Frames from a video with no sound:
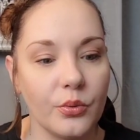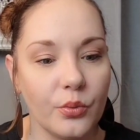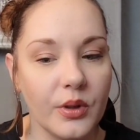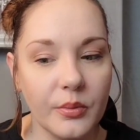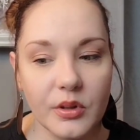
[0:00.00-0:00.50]

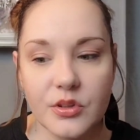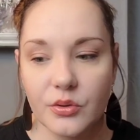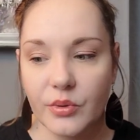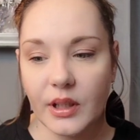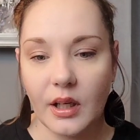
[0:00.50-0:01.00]
what I'm gonna
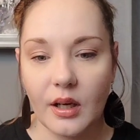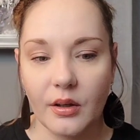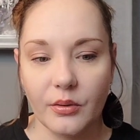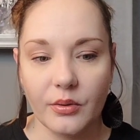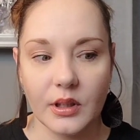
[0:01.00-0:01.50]
do right
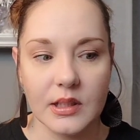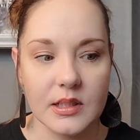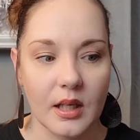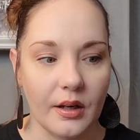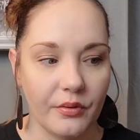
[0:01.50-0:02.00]
now and
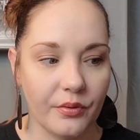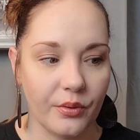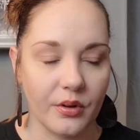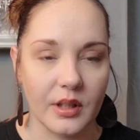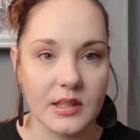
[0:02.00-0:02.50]
set up
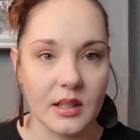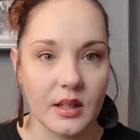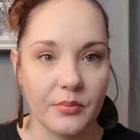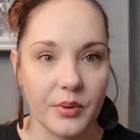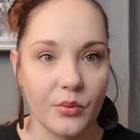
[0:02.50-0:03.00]
for is that
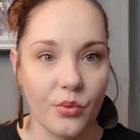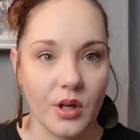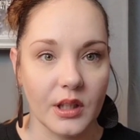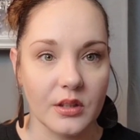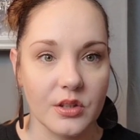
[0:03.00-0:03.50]
I've been
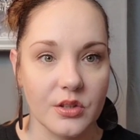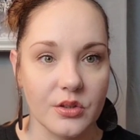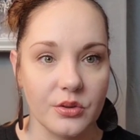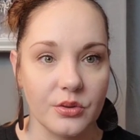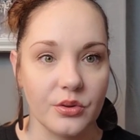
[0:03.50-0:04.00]
wanting to
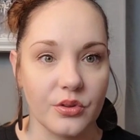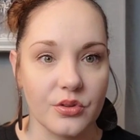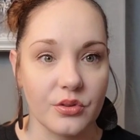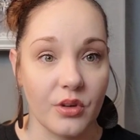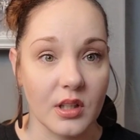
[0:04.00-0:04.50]
do the
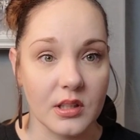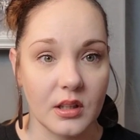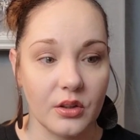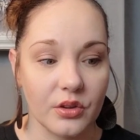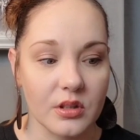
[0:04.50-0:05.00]

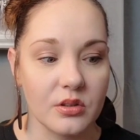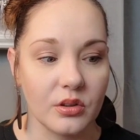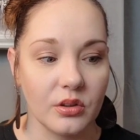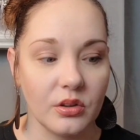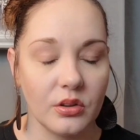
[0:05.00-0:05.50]
Swarovski
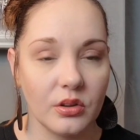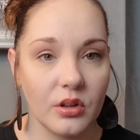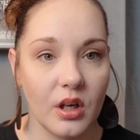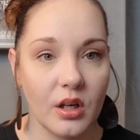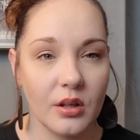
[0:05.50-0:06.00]
crystal
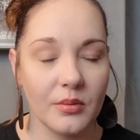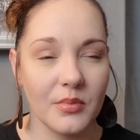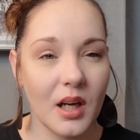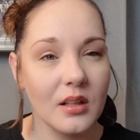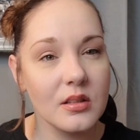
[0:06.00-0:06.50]

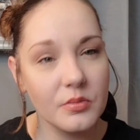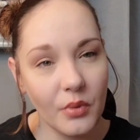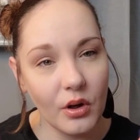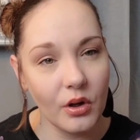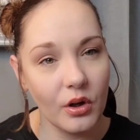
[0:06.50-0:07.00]
kind of
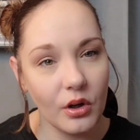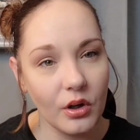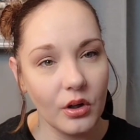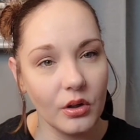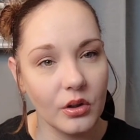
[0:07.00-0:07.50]
small
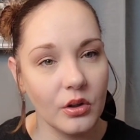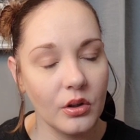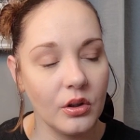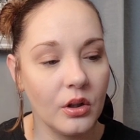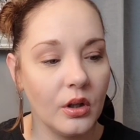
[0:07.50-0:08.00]
haul.
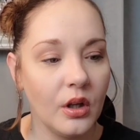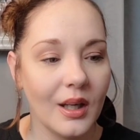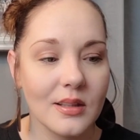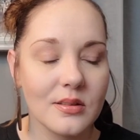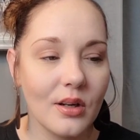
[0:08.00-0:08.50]

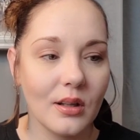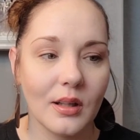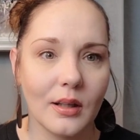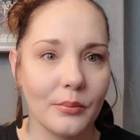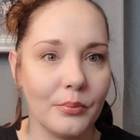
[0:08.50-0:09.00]
It's
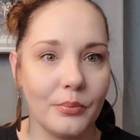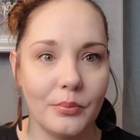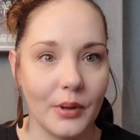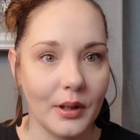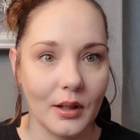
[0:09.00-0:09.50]
not like
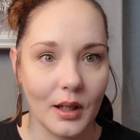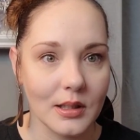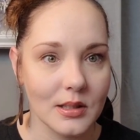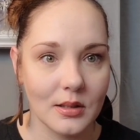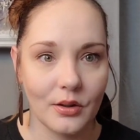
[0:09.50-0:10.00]
big,
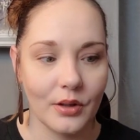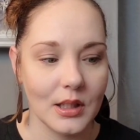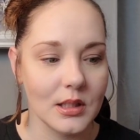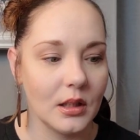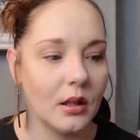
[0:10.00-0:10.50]
guys, it's not
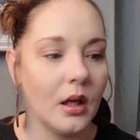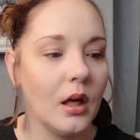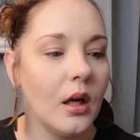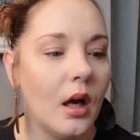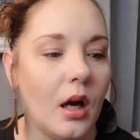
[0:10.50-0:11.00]
crazy.
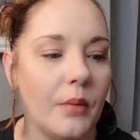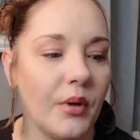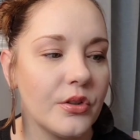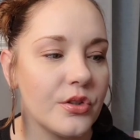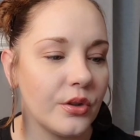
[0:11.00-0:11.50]

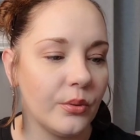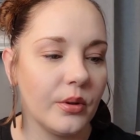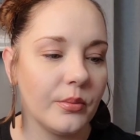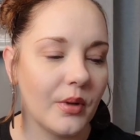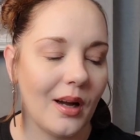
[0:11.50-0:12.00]
I'll show you
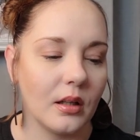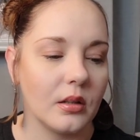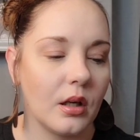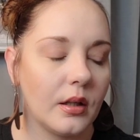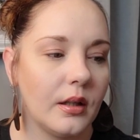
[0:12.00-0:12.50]
what I'm kind
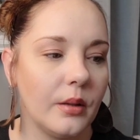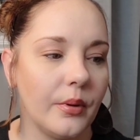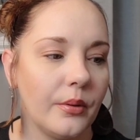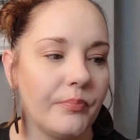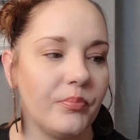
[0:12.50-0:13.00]
of talking
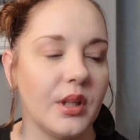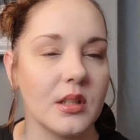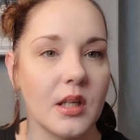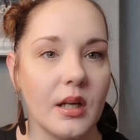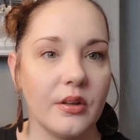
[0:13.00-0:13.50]
about,
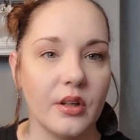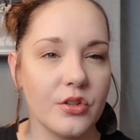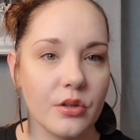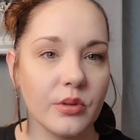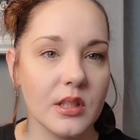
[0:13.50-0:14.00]
because I already
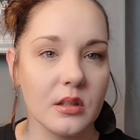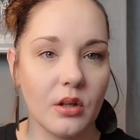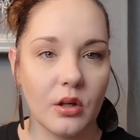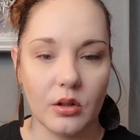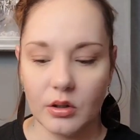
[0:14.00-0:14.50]
showed these in
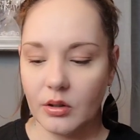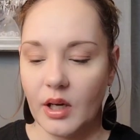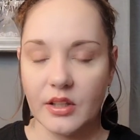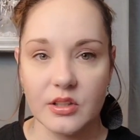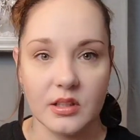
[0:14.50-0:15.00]
a haul,
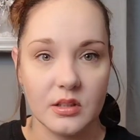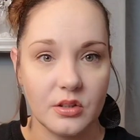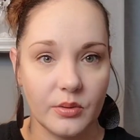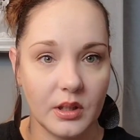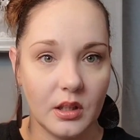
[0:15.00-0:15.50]
I just didn't
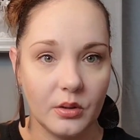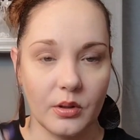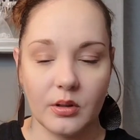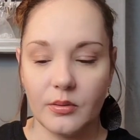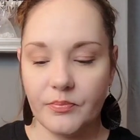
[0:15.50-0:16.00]
do anything
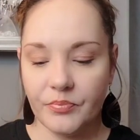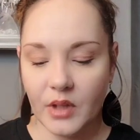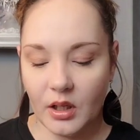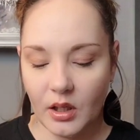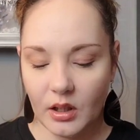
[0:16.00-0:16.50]
with them.
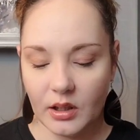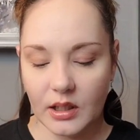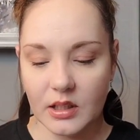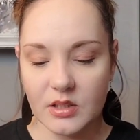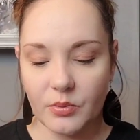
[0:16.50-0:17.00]

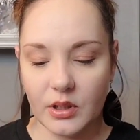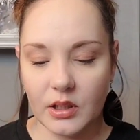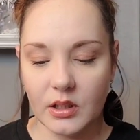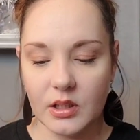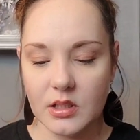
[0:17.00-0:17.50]
Like this one's
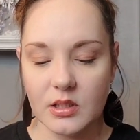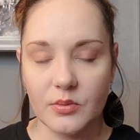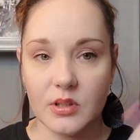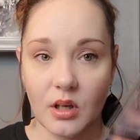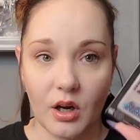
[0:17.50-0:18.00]
a
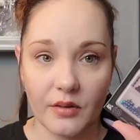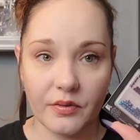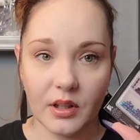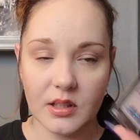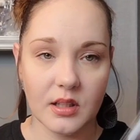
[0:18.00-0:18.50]
hot
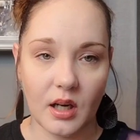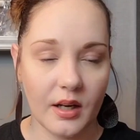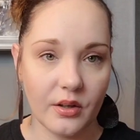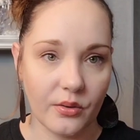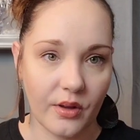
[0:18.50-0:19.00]
fix,
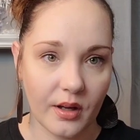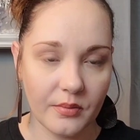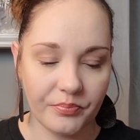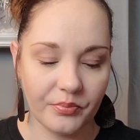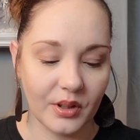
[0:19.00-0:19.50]
I know
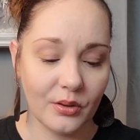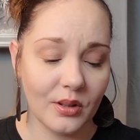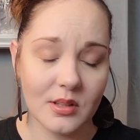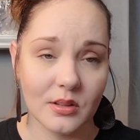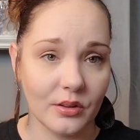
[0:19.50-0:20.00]
that, but you
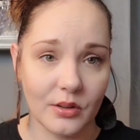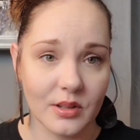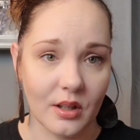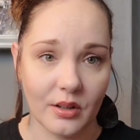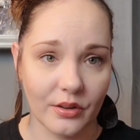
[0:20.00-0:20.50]
can still use
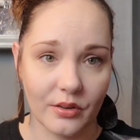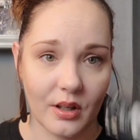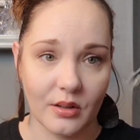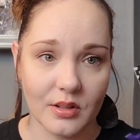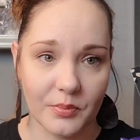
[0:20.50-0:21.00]
that on your
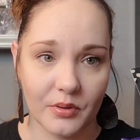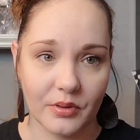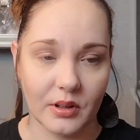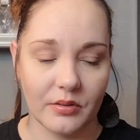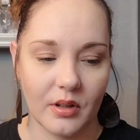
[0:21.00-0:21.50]
nails
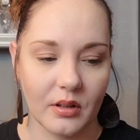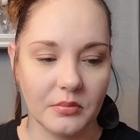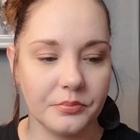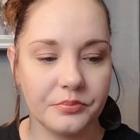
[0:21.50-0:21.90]
perfectly fine.